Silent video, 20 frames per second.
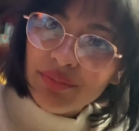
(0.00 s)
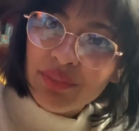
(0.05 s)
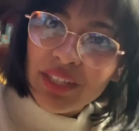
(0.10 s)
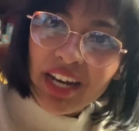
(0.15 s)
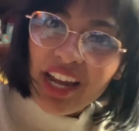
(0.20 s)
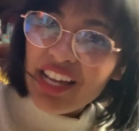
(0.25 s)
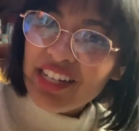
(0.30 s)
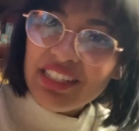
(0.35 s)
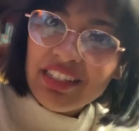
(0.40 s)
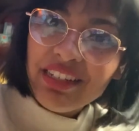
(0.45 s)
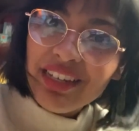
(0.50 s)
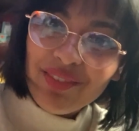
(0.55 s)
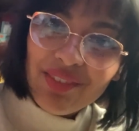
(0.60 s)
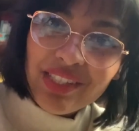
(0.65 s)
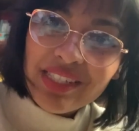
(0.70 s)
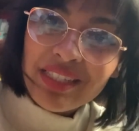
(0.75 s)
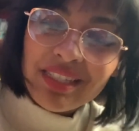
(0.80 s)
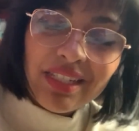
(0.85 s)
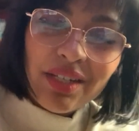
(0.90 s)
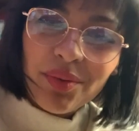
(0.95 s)
that I didn't even
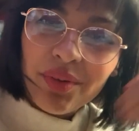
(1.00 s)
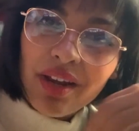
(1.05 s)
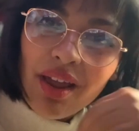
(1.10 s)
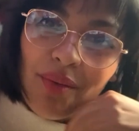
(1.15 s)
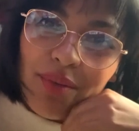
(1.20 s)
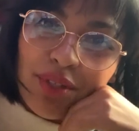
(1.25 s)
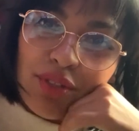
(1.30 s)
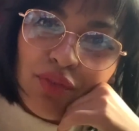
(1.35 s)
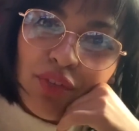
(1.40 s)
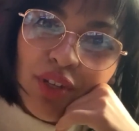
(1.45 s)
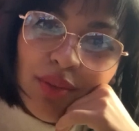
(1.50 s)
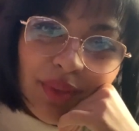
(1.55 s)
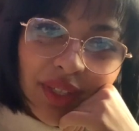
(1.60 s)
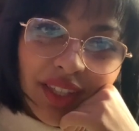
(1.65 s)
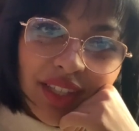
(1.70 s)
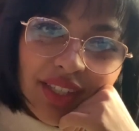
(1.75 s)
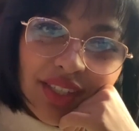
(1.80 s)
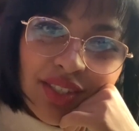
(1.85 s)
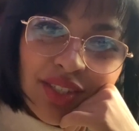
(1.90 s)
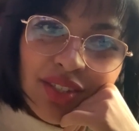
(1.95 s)
see when I was filming
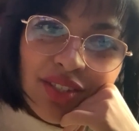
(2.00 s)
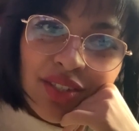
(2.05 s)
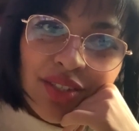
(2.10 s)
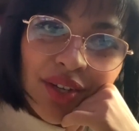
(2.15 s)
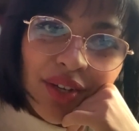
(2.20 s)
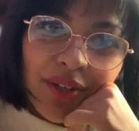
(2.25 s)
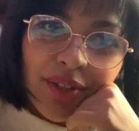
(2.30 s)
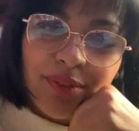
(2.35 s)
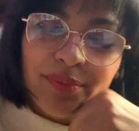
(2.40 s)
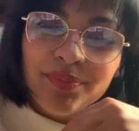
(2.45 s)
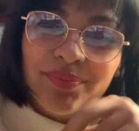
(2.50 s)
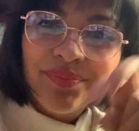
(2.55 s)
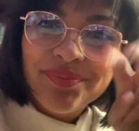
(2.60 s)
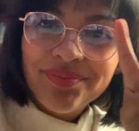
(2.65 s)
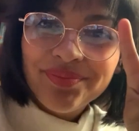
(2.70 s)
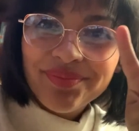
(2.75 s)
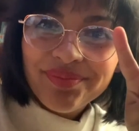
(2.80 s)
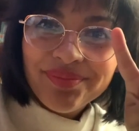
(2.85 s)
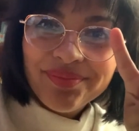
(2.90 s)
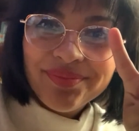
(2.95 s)
this, so
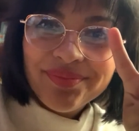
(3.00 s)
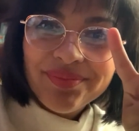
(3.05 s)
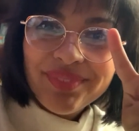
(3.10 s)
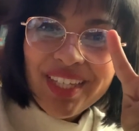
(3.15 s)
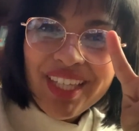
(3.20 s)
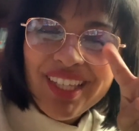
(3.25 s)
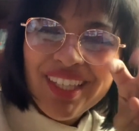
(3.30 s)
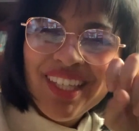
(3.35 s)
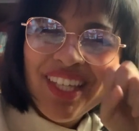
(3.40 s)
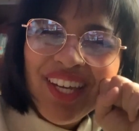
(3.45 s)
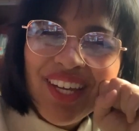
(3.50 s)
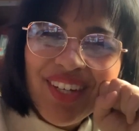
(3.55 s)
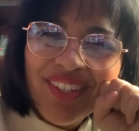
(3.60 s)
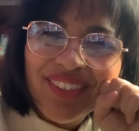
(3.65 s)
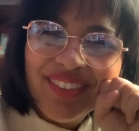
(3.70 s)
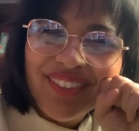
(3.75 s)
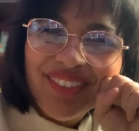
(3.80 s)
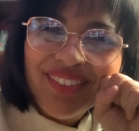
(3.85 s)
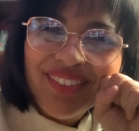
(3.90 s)
cute.